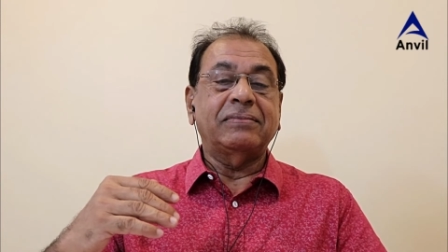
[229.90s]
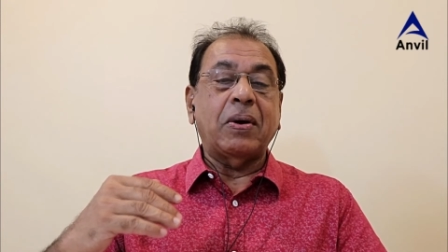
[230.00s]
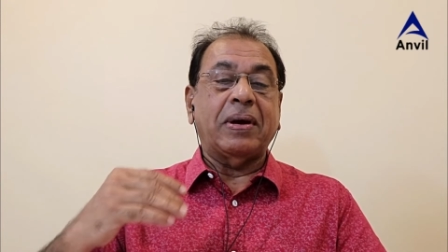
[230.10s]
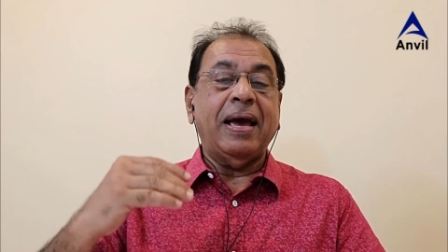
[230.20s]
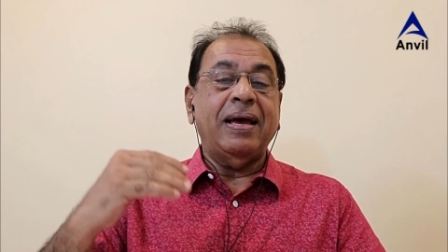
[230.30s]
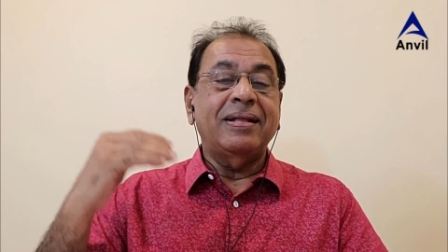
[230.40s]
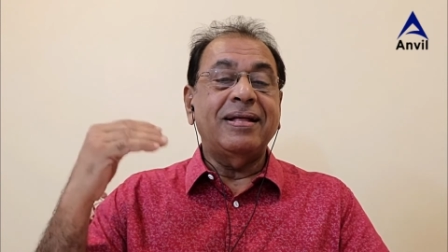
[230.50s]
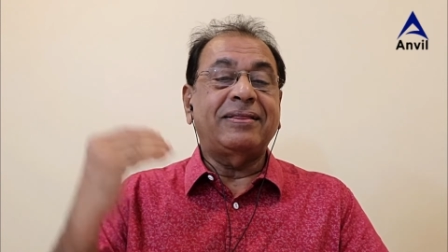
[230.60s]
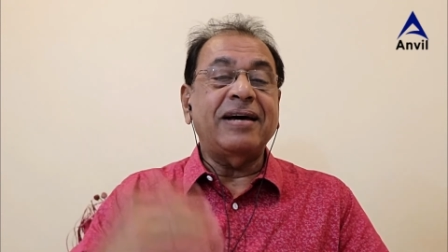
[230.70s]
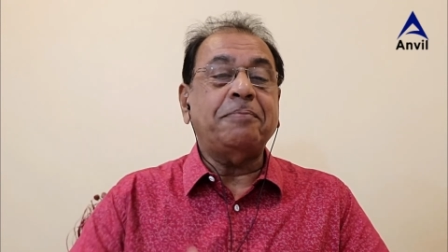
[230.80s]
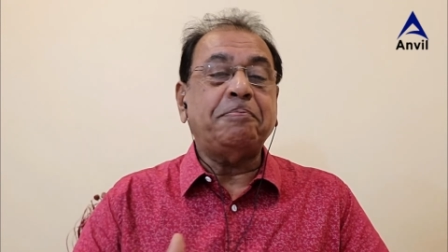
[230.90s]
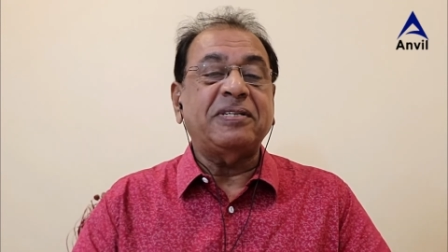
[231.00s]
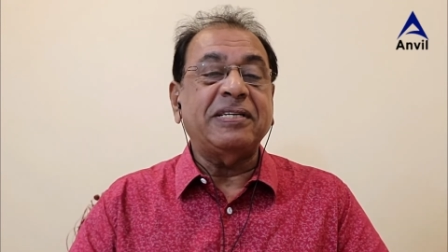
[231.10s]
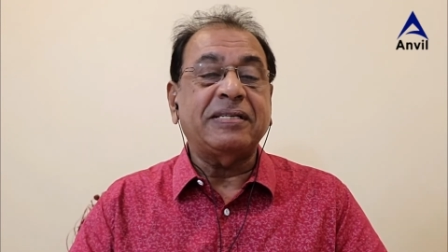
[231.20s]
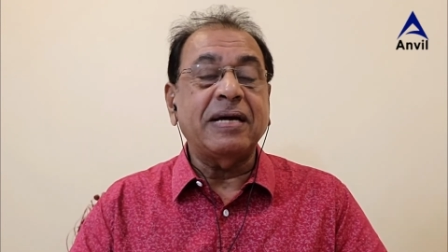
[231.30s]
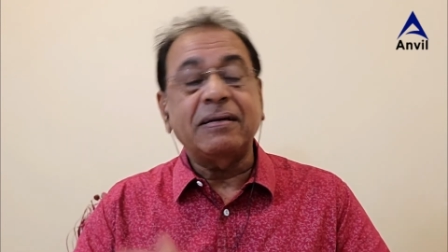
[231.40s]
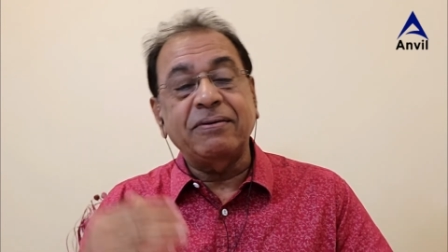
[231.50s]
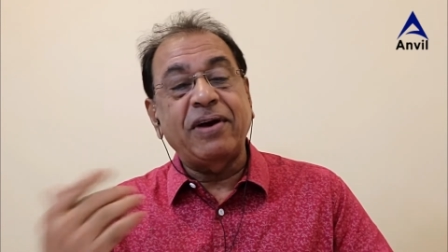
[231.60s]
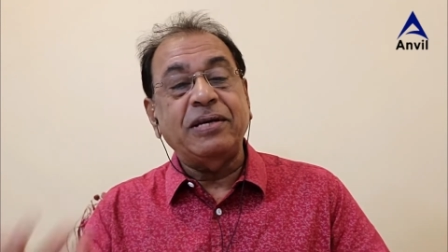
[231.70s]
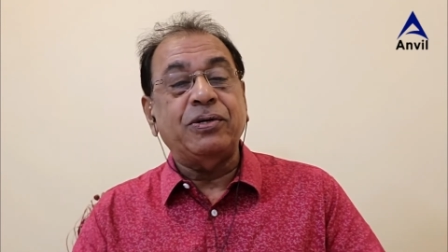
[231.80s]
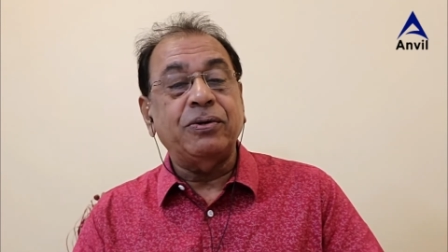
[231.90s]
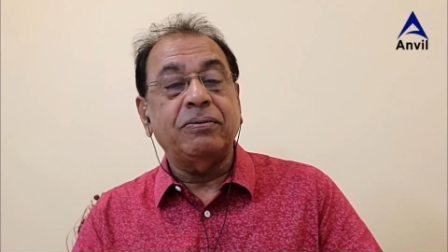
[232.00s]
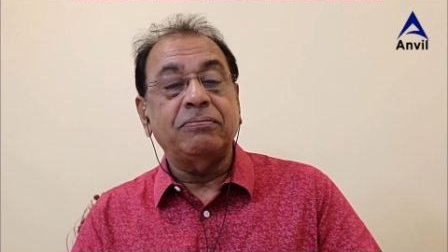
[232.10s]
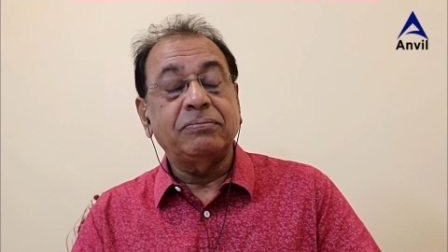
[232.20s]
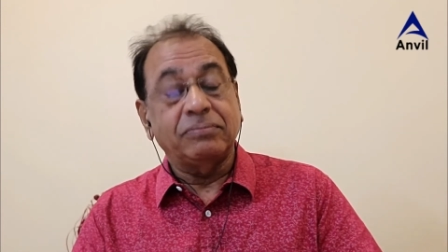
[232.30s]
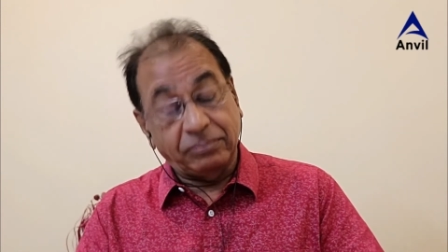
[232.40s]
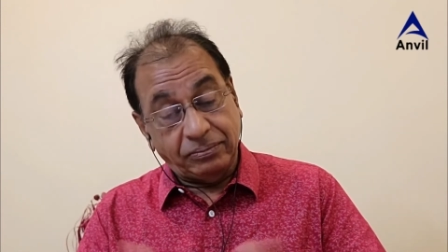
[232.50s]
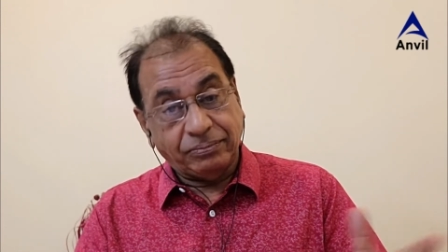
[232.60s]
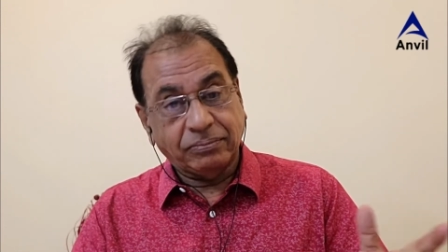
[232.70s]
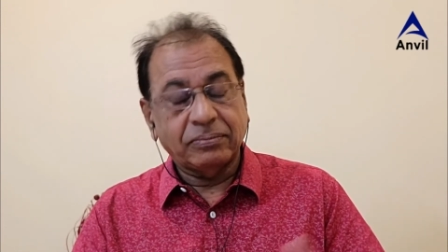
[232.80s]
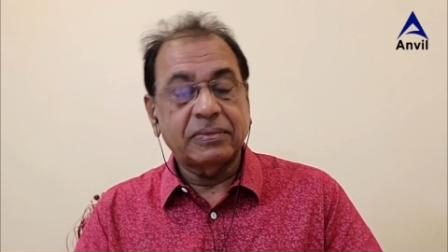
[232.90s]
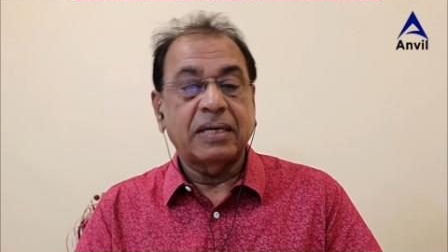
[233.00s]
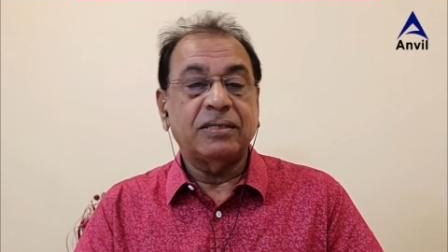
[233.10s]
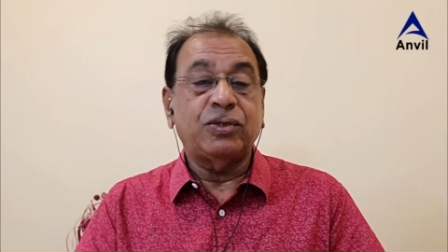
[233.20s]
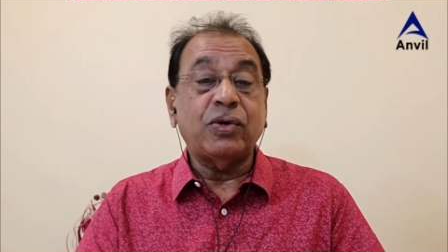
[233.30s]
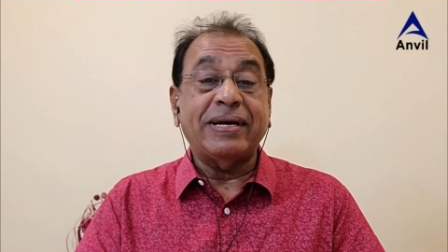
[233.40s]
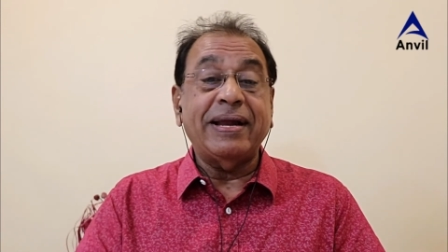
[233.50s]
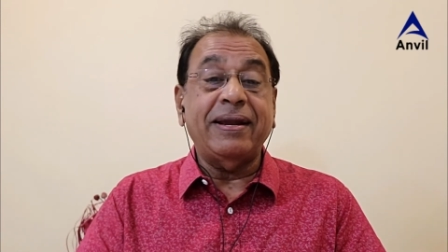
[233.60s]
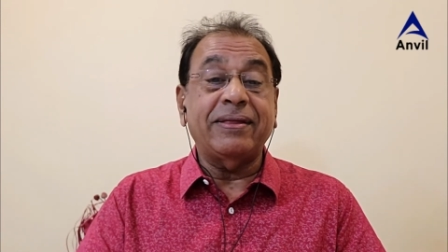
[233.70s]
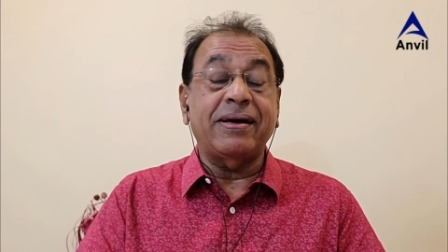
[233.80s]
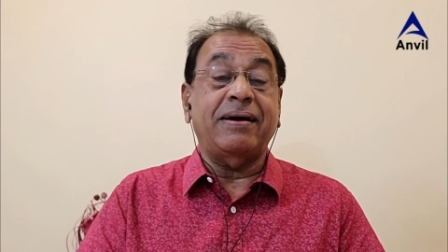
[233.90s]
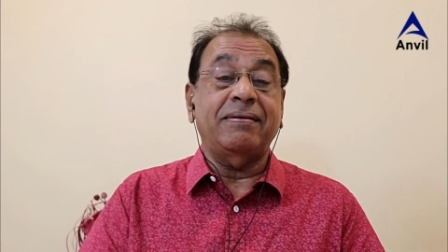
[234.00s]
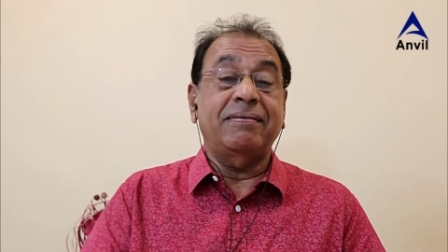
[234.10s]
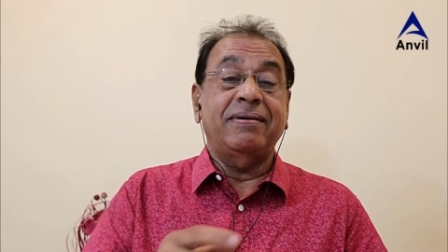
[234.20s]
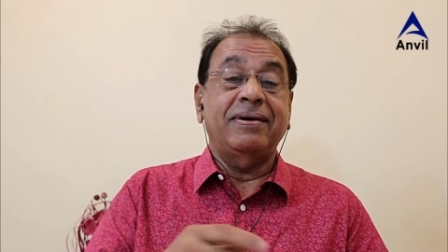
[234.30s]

Okay? The third position went to Swarnalatha.